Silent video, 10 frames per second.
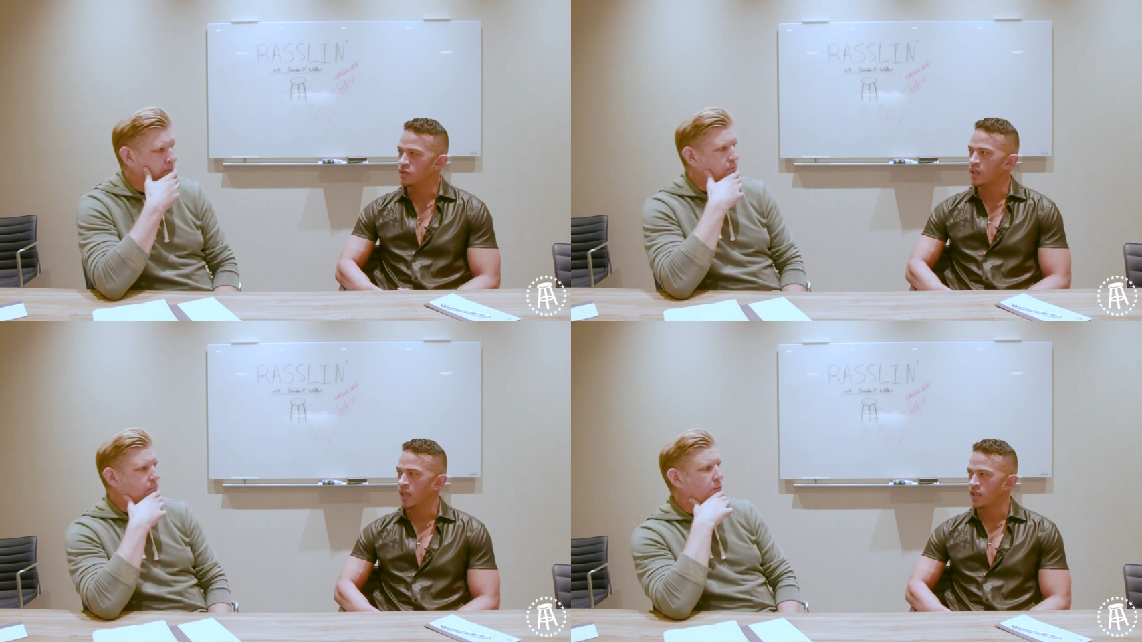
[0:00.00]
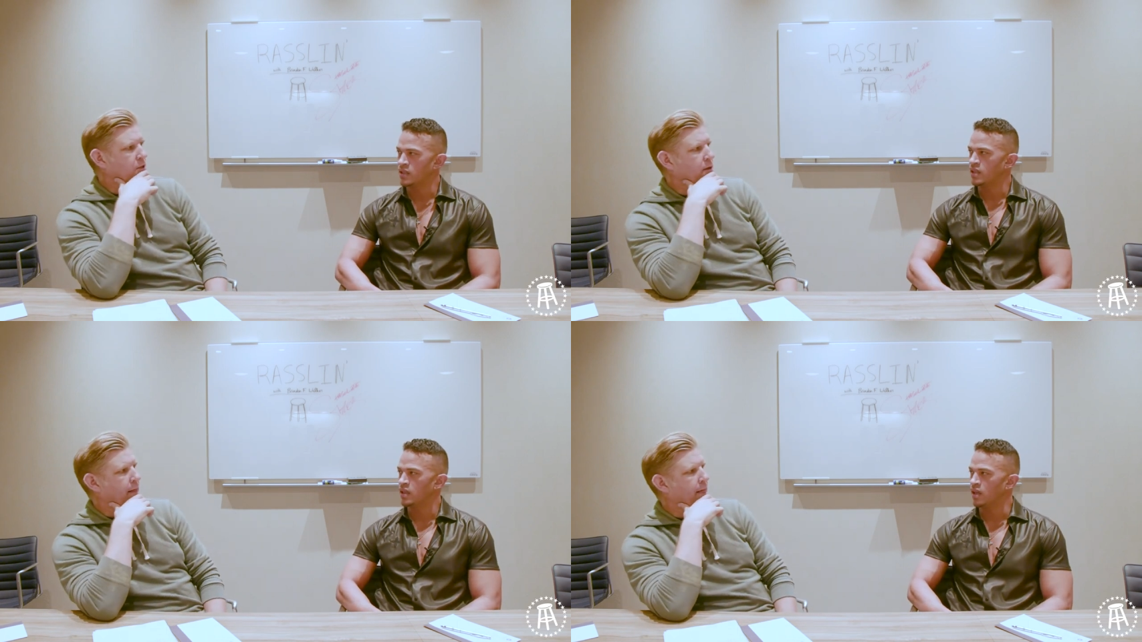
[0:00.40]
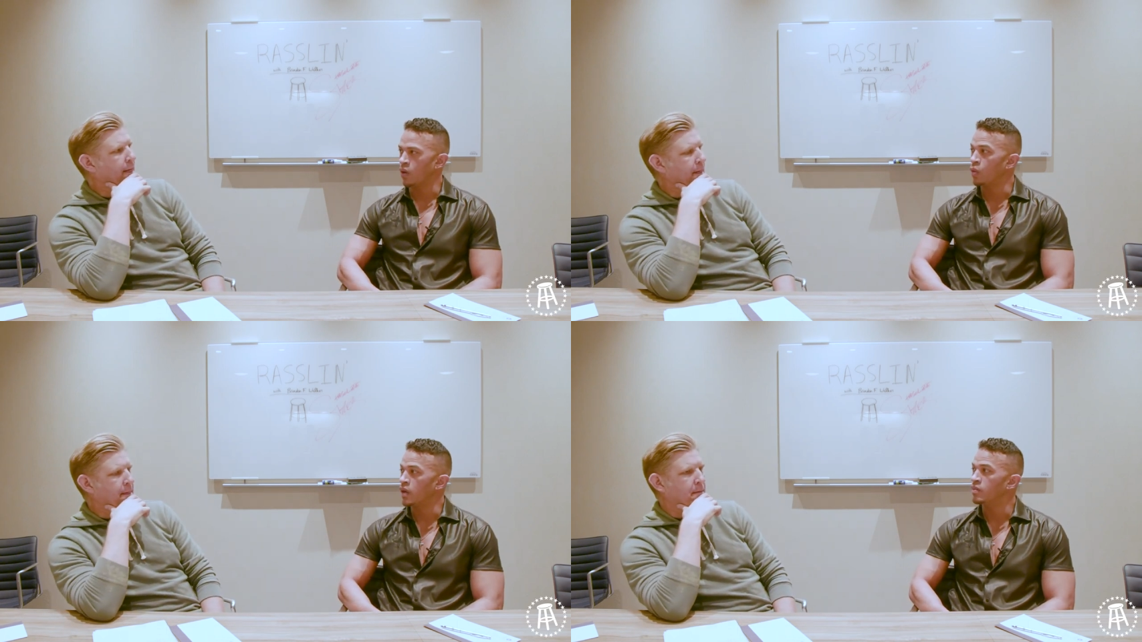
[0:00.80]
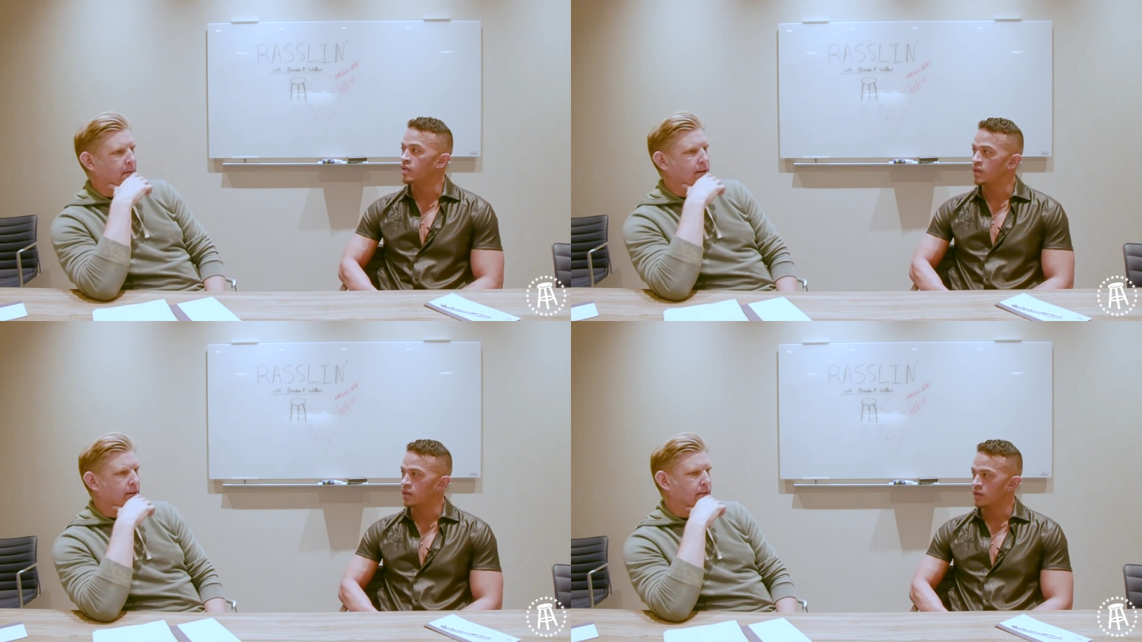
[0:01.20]
Speaker 1: I do get antsy and I want
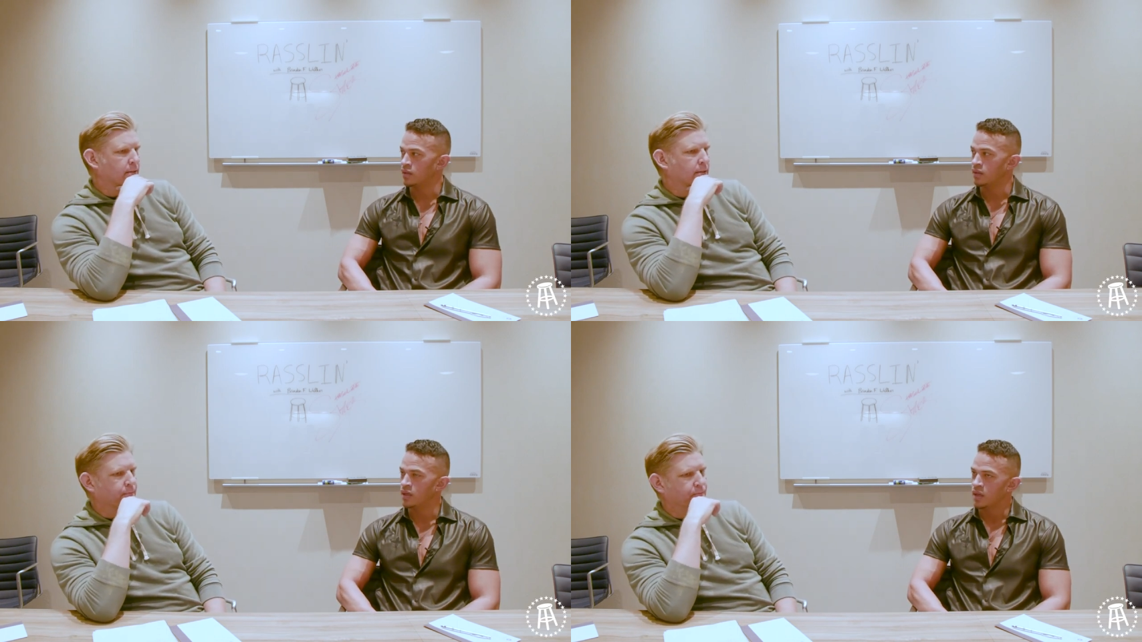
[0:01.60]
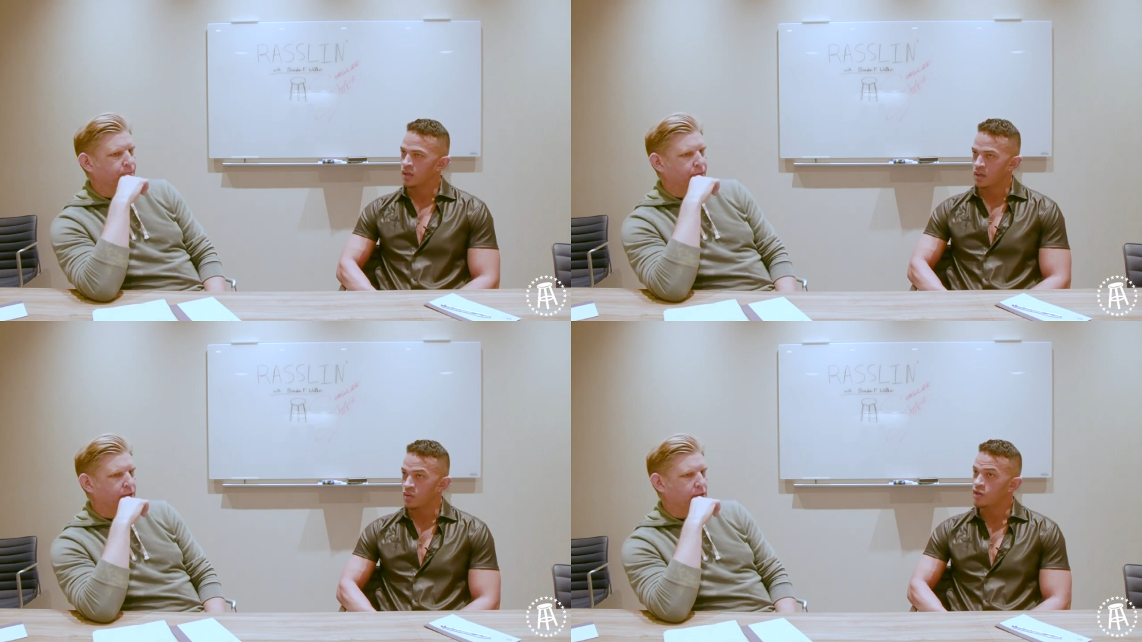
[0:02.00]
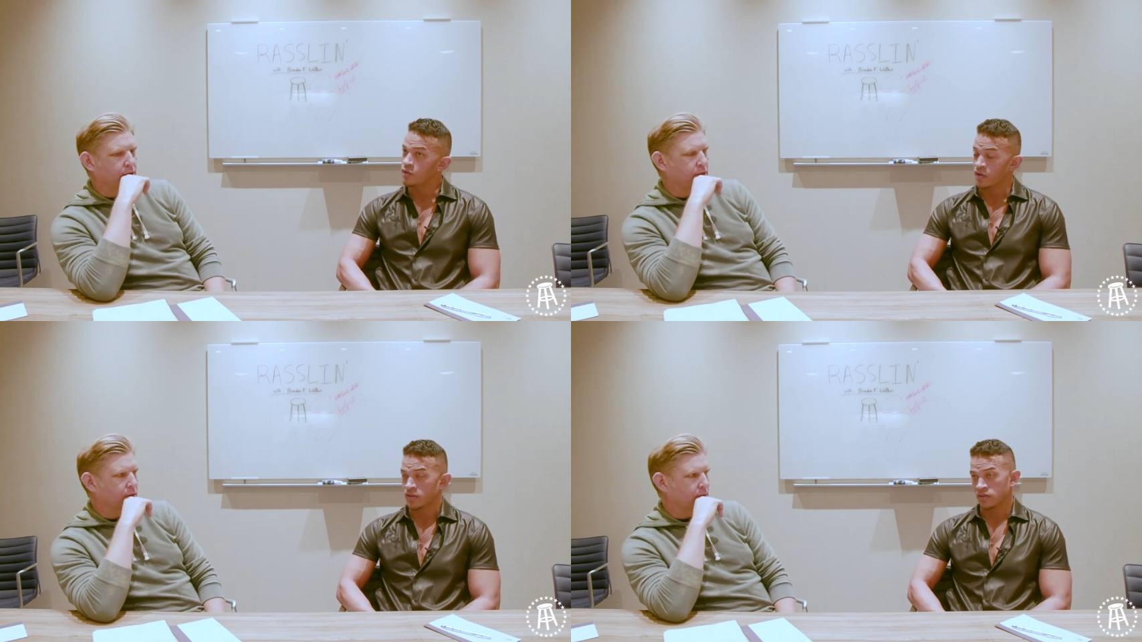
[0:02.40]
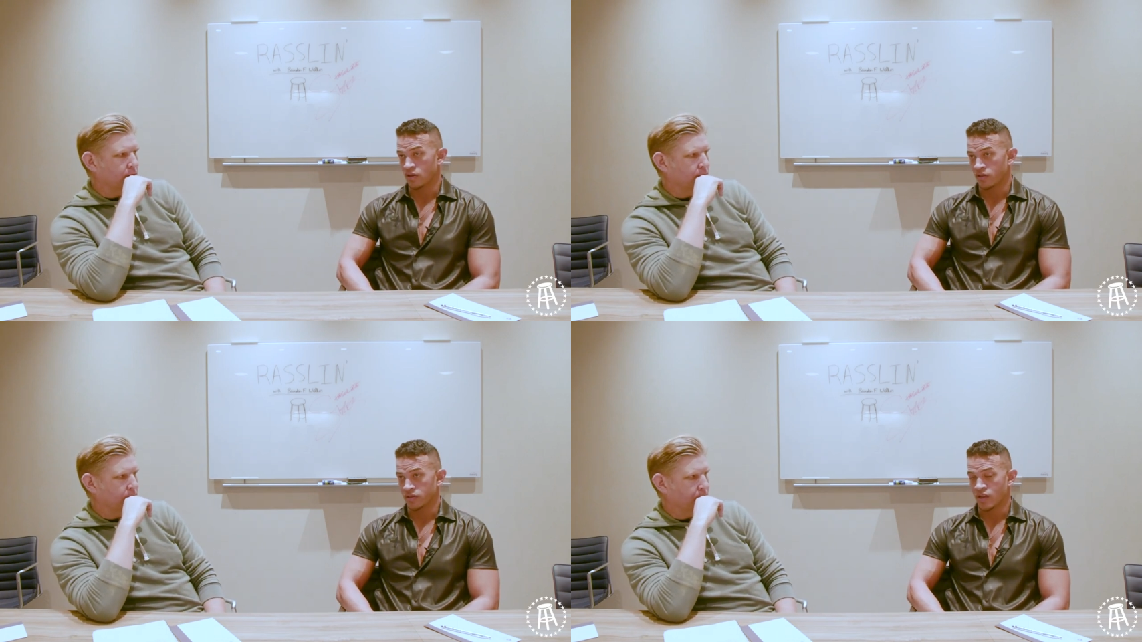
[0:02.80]
to be in there. I want to be wrestling all the